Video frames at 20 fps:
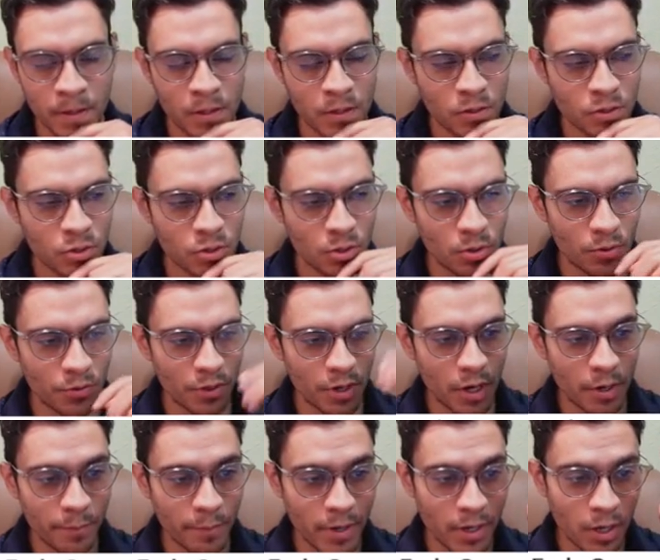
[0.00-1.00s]
So there are
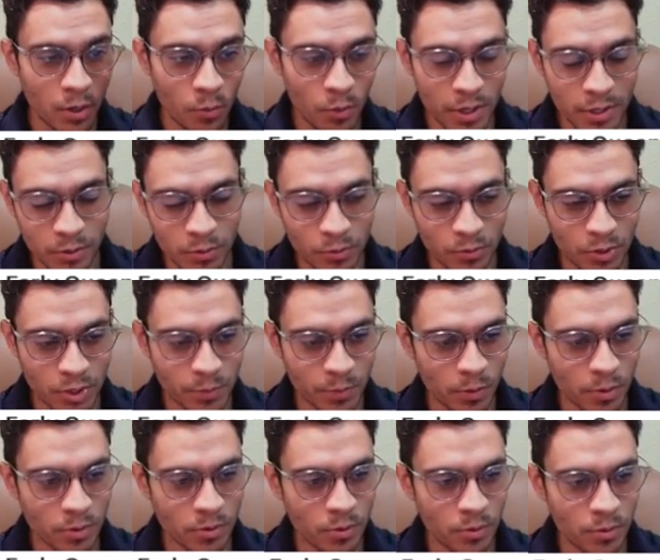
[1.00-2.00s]
many ways to
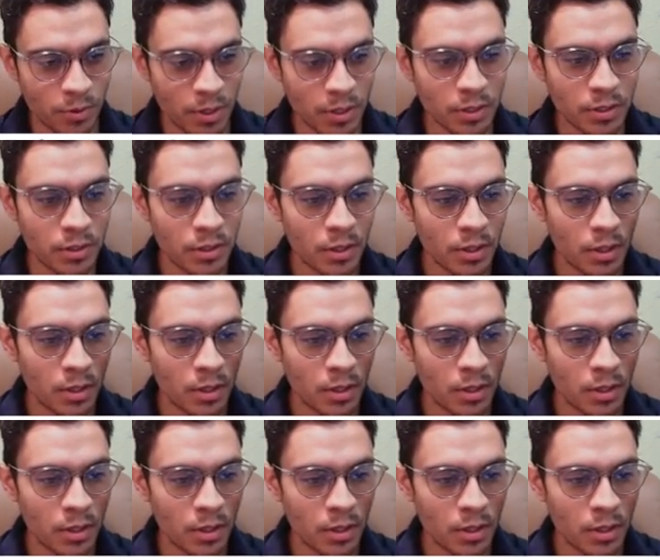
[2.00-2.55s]
respond to this,